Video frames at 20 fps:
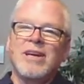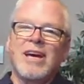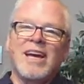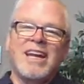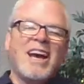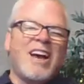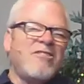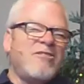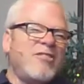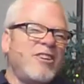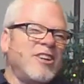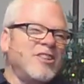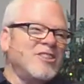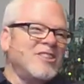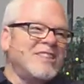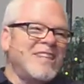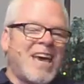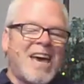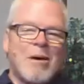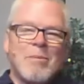and I
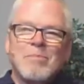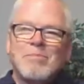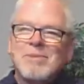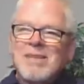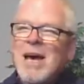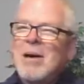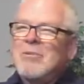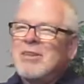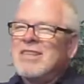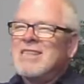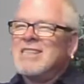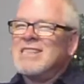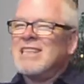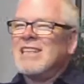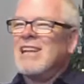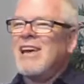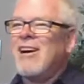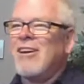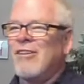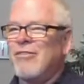felt Tab Tabitha's
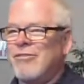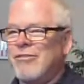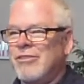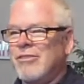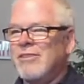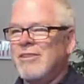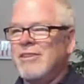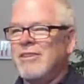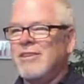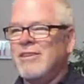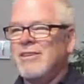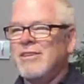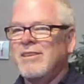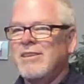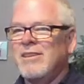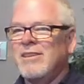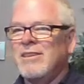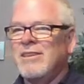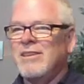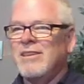love
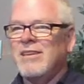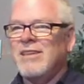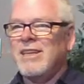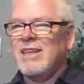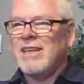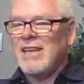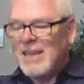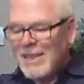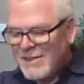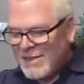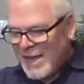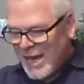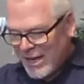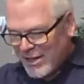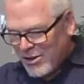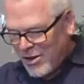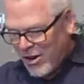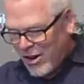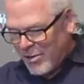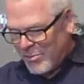in
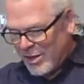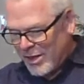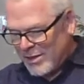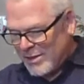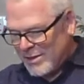that garment.